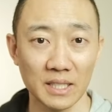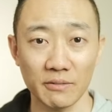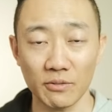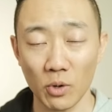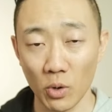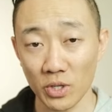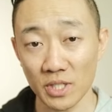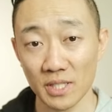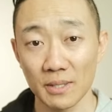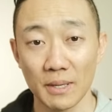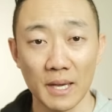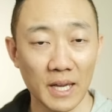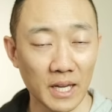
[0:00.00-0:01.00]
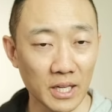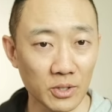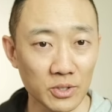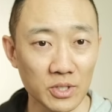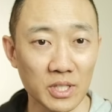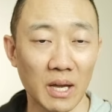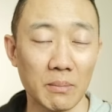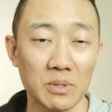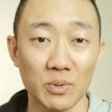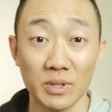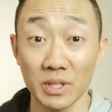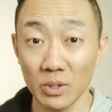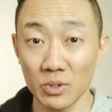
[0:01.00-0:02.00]
And of course, it also comes
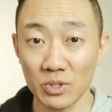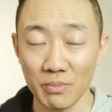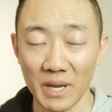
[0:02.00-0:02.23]
with the user